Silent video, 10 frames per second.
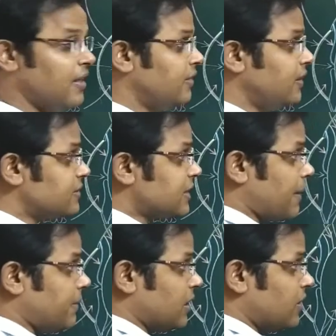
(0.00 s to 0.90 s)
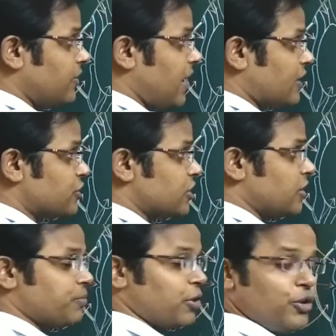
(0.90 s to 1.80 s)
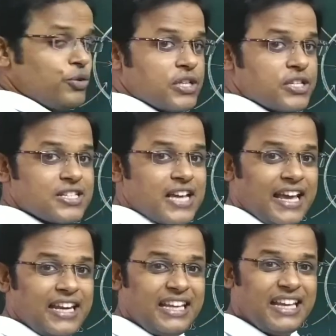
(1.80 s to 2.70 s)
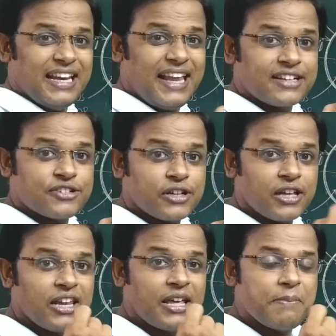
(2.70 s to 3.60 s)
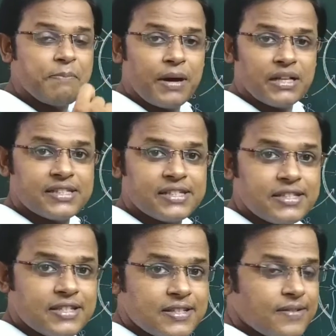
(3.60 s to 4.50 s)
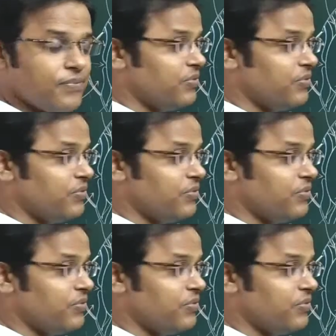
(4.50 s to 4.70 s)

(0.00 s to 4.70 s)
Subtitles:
This chemical reaction produces tiny electrical impulses,